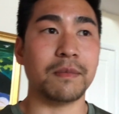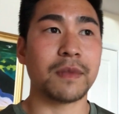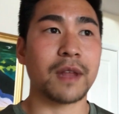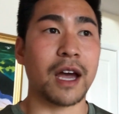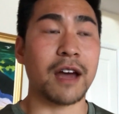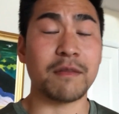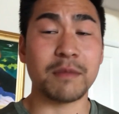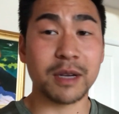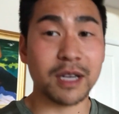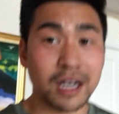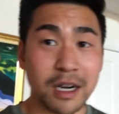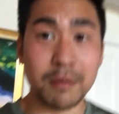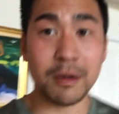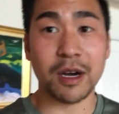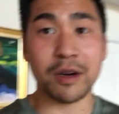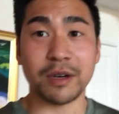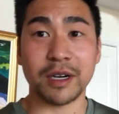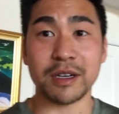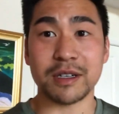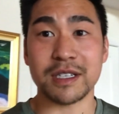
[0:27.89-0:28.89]
I've been cutting
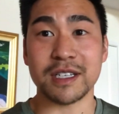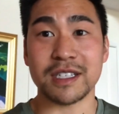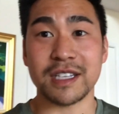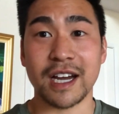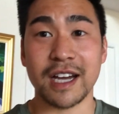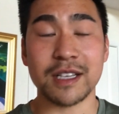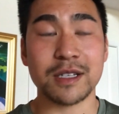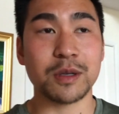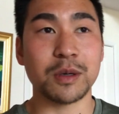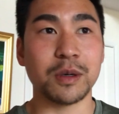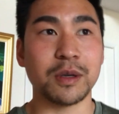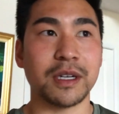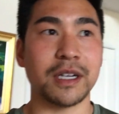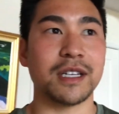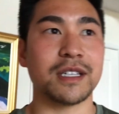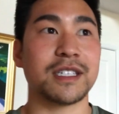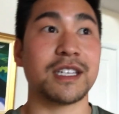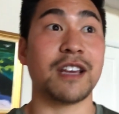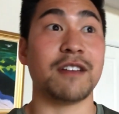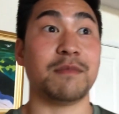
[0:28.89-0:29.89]
my own hair since high school, and
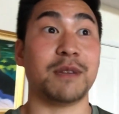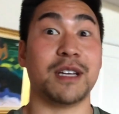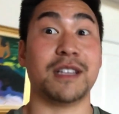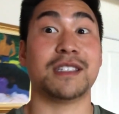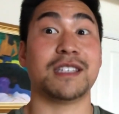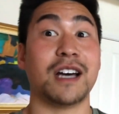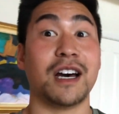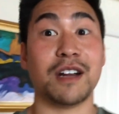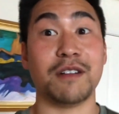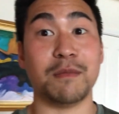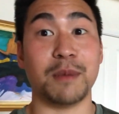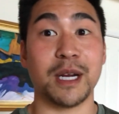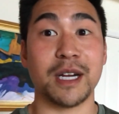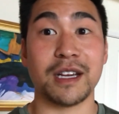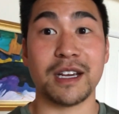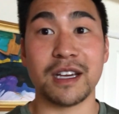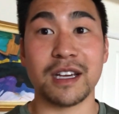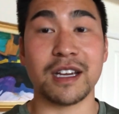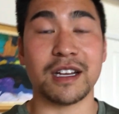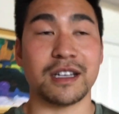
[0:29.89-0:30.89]
it saved me a ton of
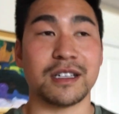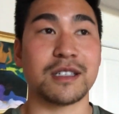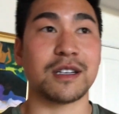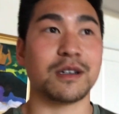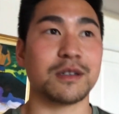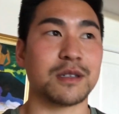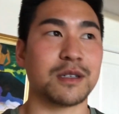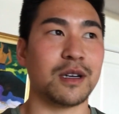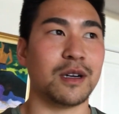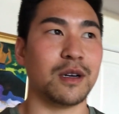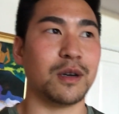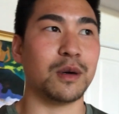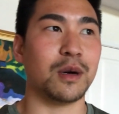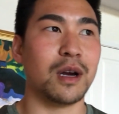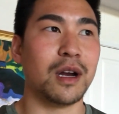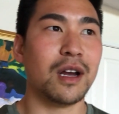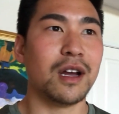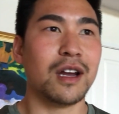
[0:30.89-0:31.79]
money, and it's also,